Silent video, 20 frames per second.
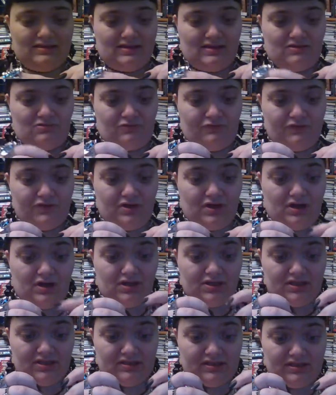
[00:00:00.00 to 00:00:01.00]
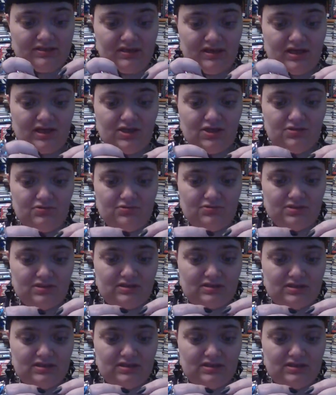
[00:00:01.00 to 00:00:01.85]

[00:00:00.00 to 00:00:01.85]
of the cards is that I use